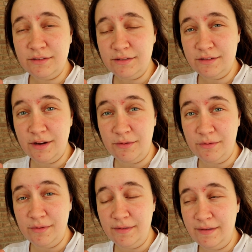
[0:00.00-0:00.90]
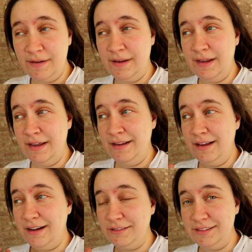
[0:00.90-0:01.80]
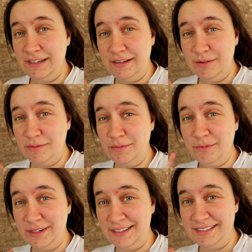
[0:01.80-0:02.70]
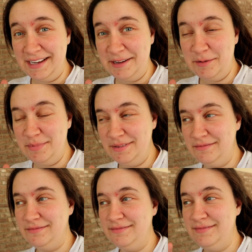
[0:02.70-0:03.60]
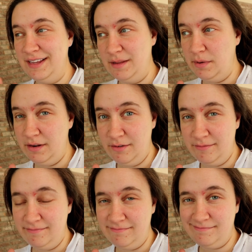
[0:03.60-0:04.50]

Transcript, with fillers: So, I'll see you when it's set up in the bedroom.